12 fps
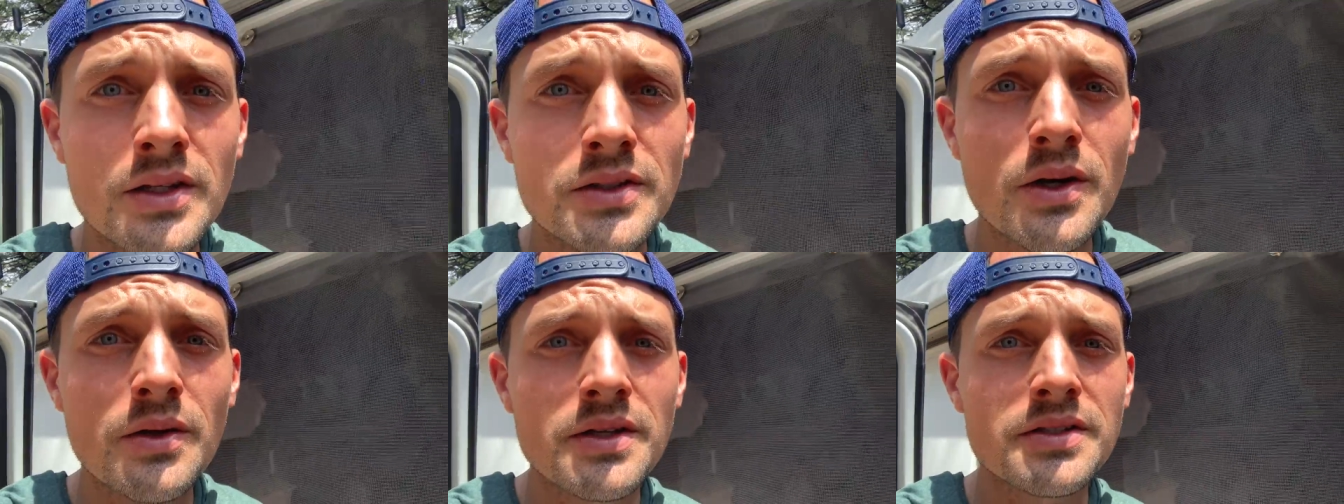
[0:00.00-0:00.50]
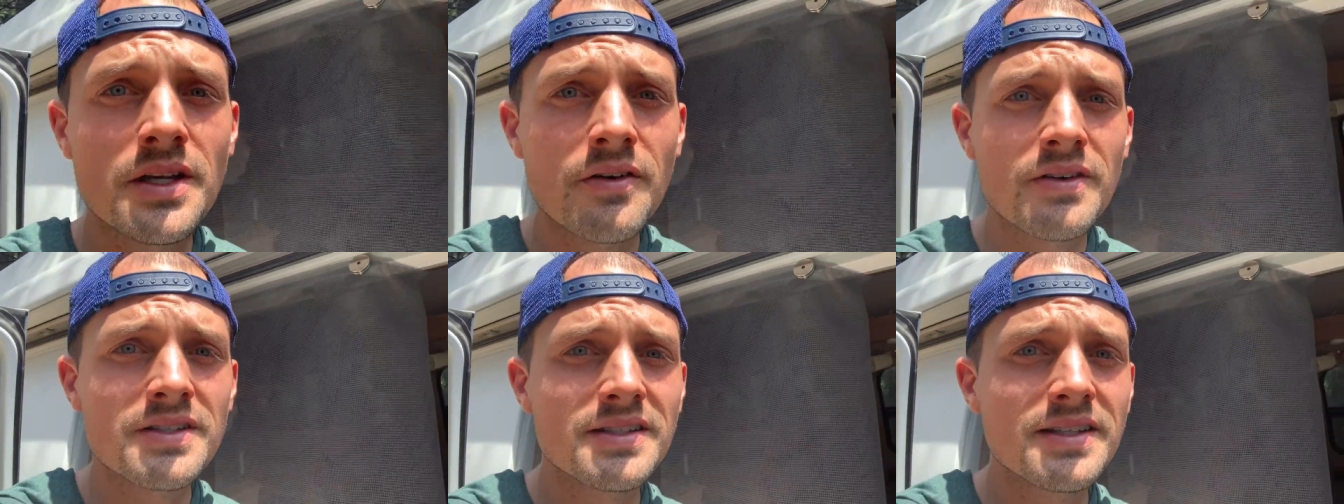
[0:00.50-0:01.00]
So this
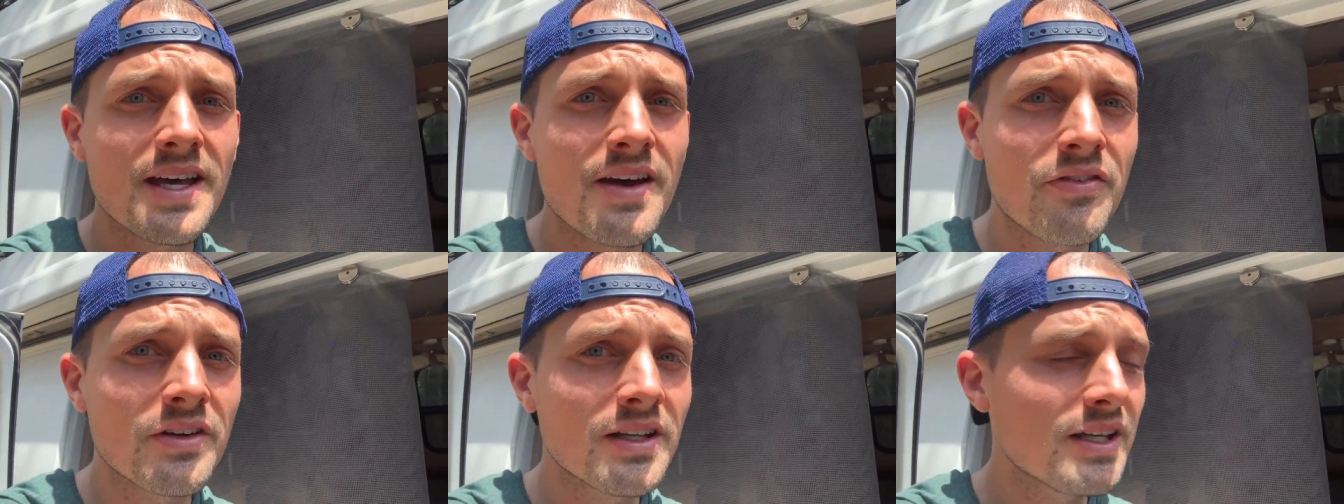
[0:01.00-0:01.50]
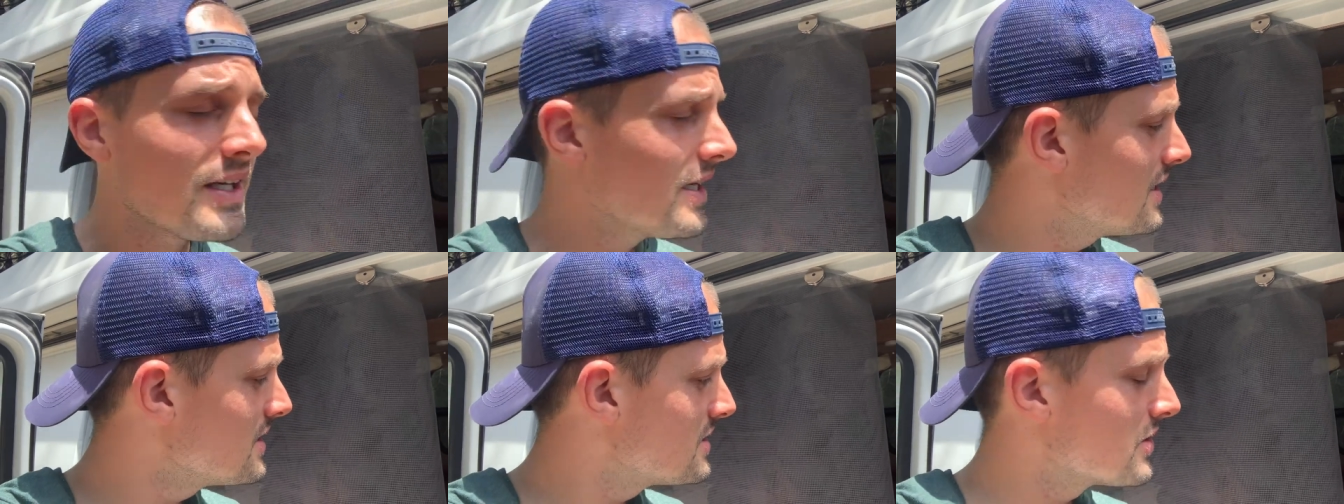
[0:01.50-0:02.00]
stuff is definitely
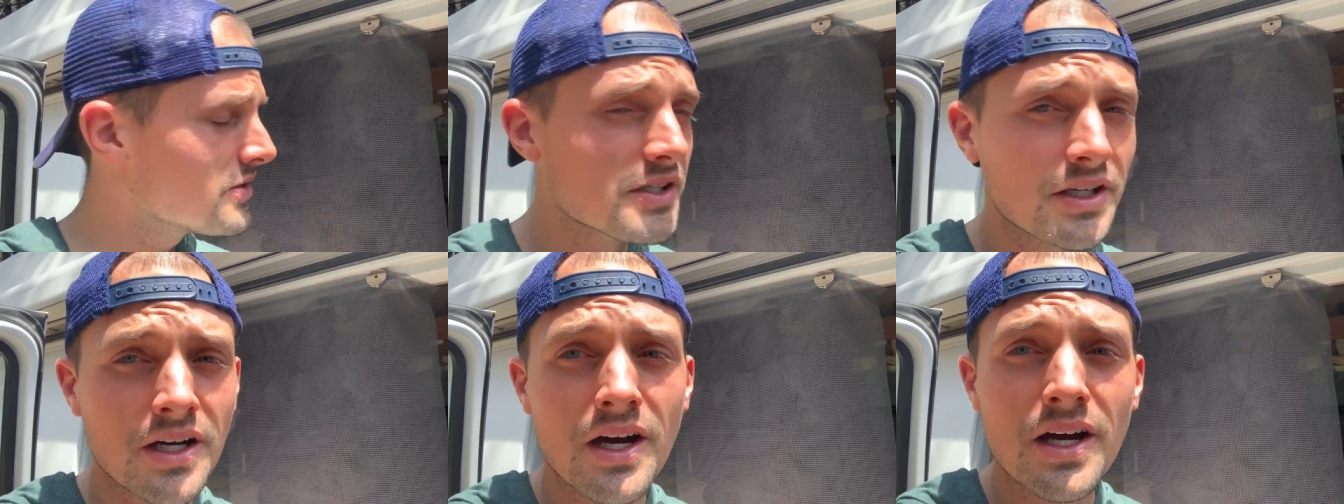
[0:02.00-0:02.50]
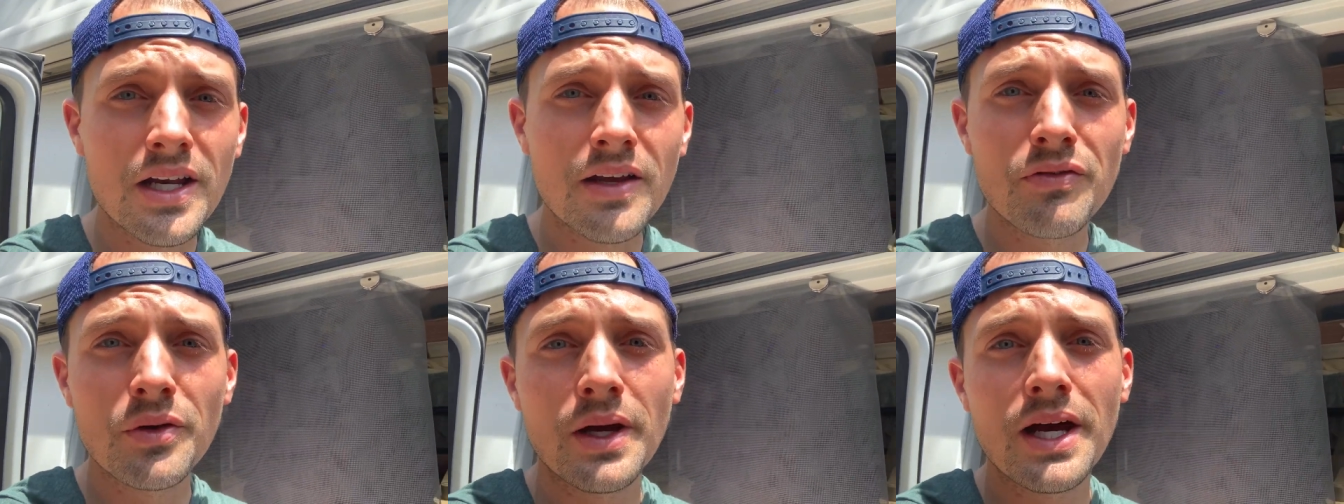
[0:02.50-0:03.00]
easier to cut
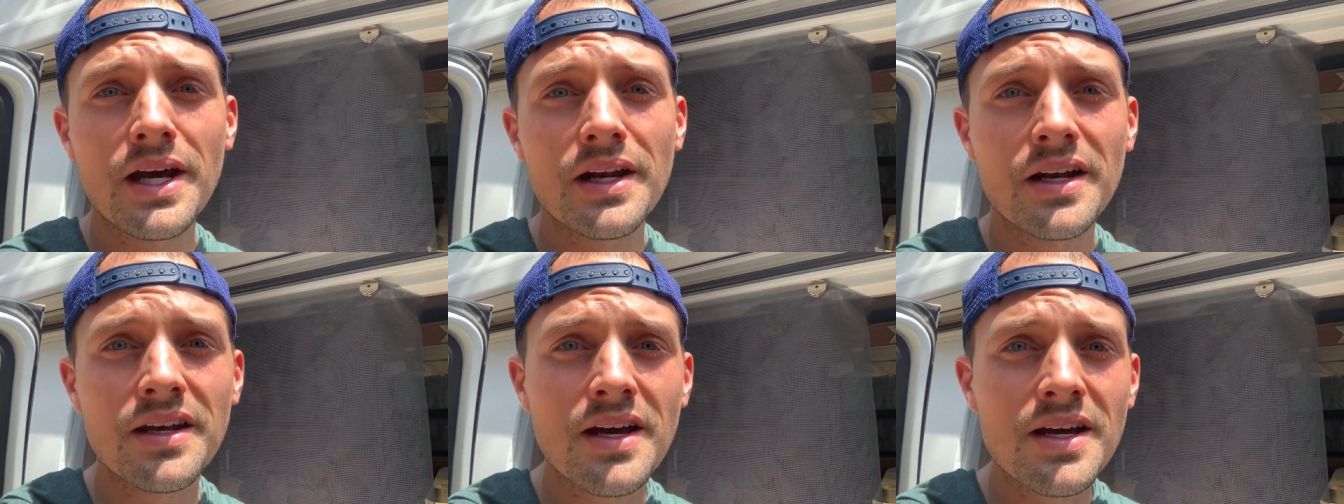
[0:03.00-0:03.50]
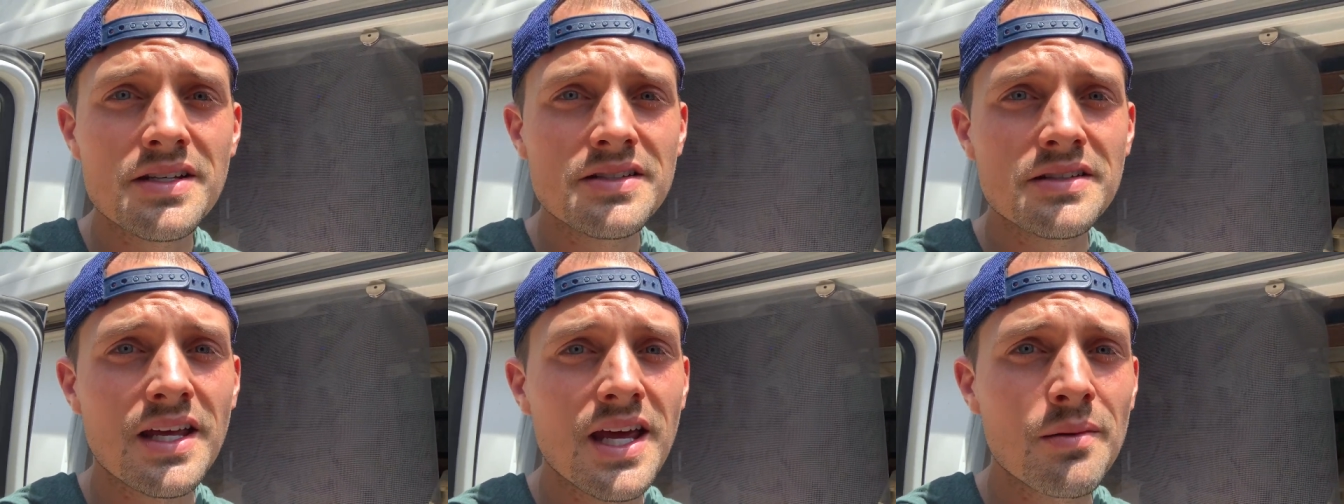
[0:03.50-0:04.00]
if you had a nice
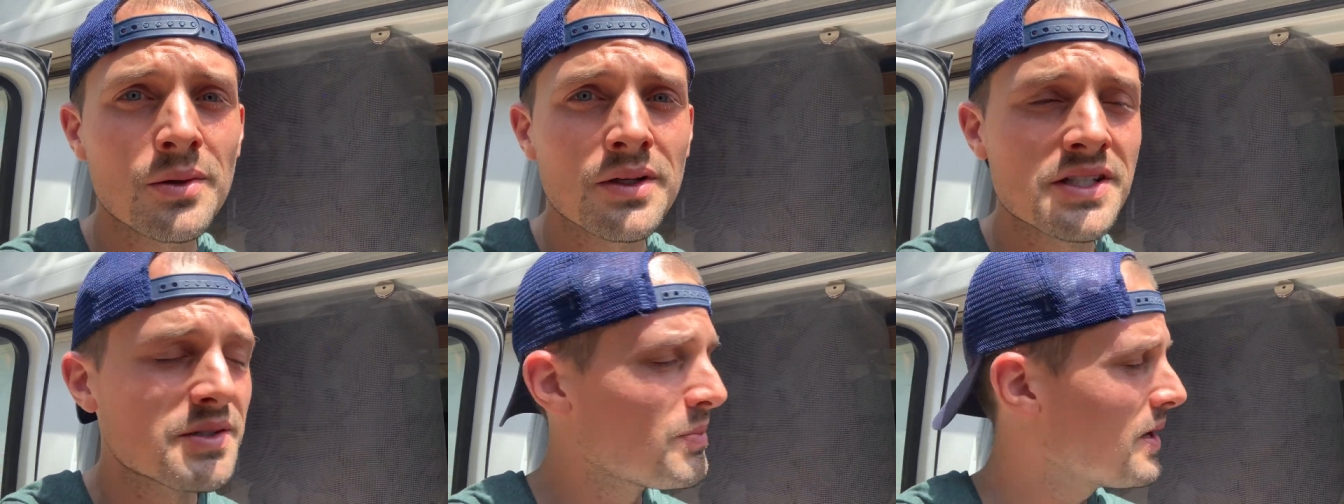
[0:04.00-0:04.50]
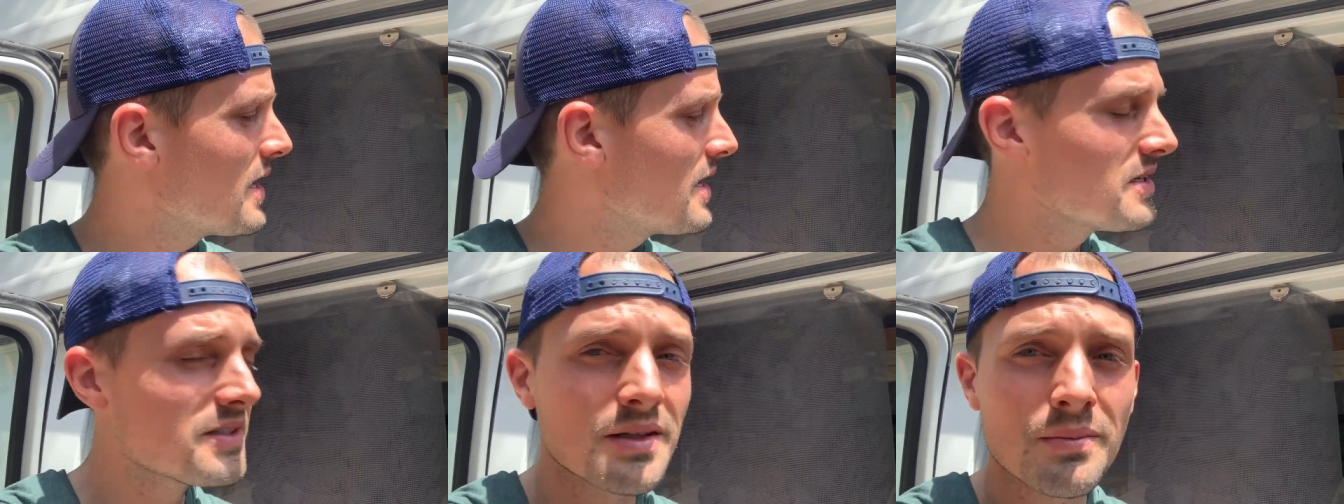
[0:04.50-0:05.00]
table and
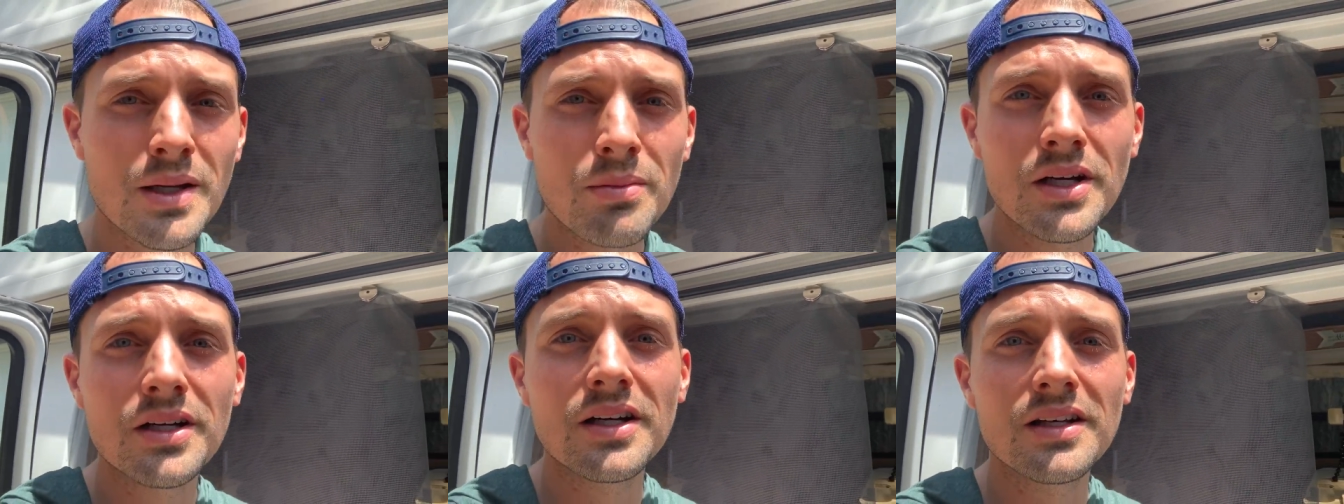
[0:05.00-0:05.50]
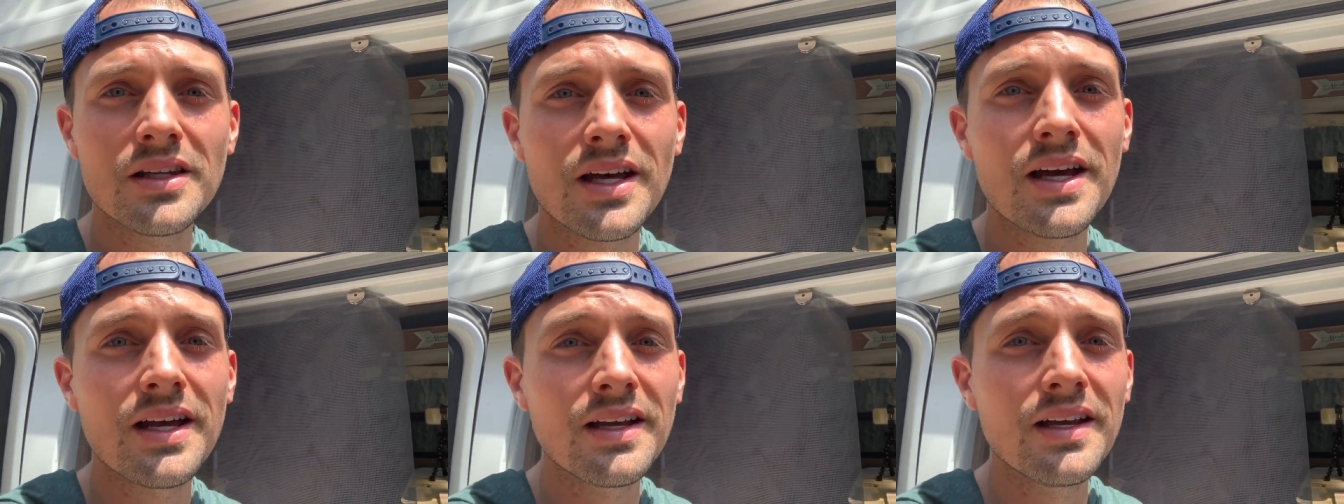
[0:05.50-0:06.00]
space and maybe a good
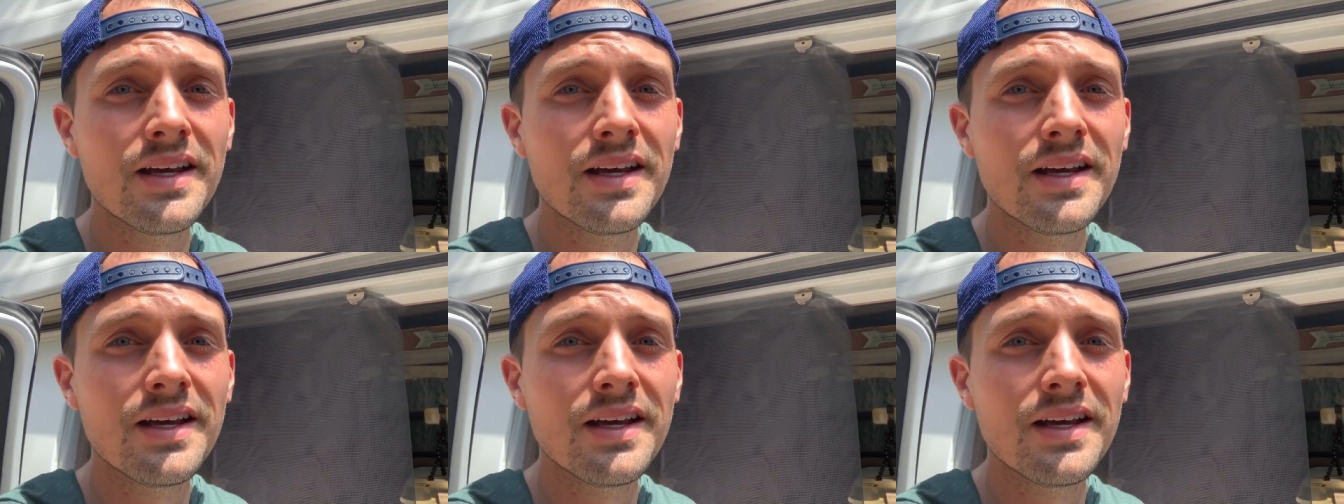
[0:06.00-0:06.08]
light.